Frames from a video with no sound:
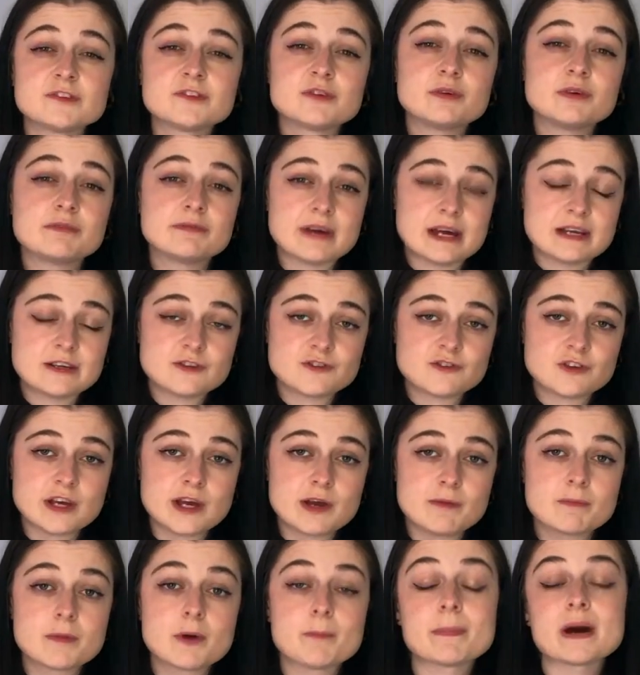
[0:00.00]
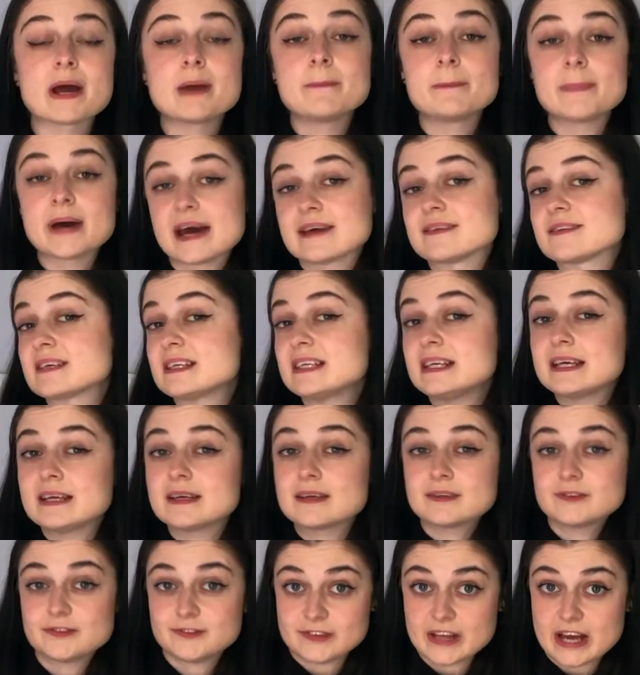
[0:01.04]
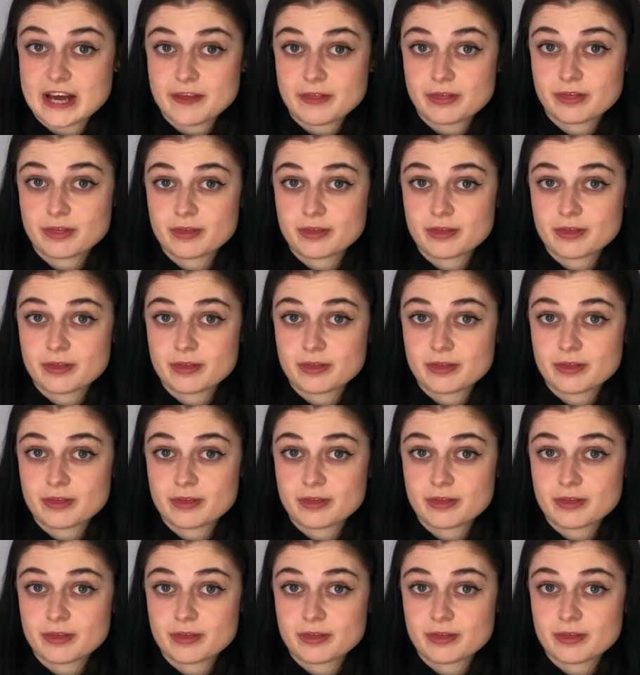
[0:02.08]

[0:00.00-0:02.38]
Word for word: to avenge him by battling Seth.